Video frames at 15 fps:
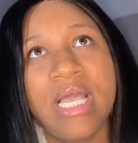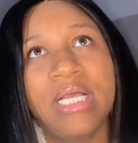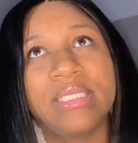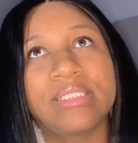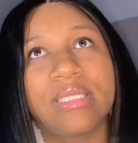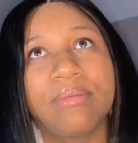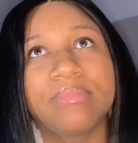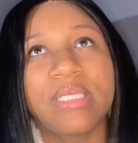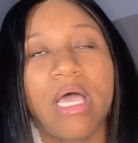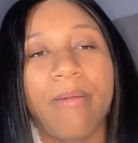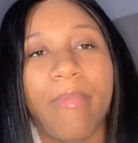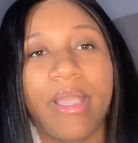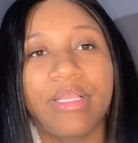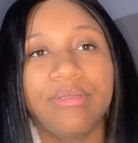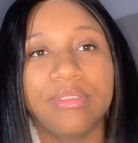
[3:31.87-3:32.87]
Sometimes
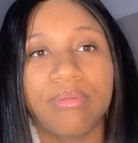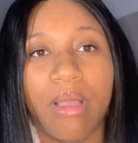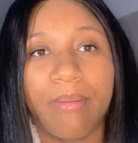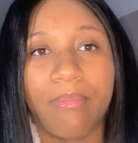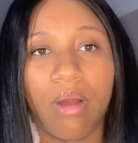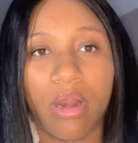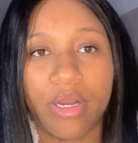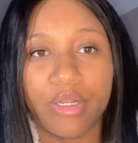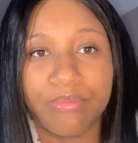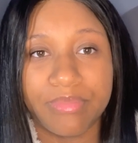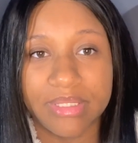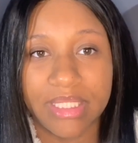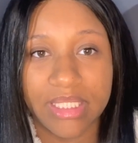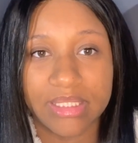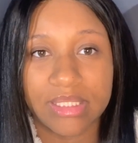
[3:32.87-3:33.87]
I use my Mario
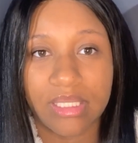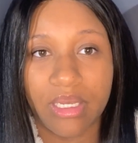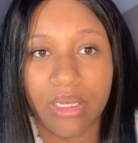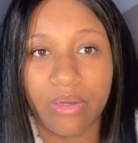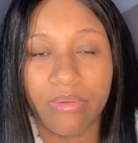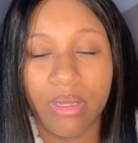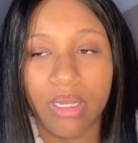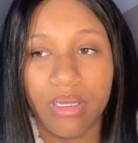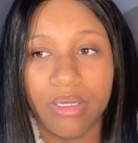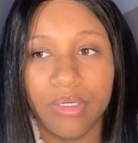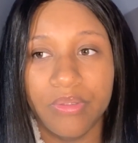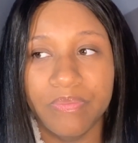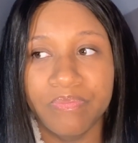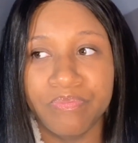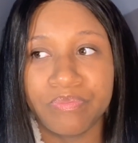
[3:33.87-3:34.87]

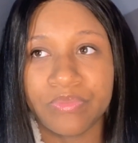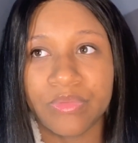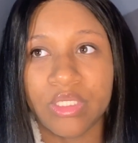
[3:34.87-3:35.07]
Badescu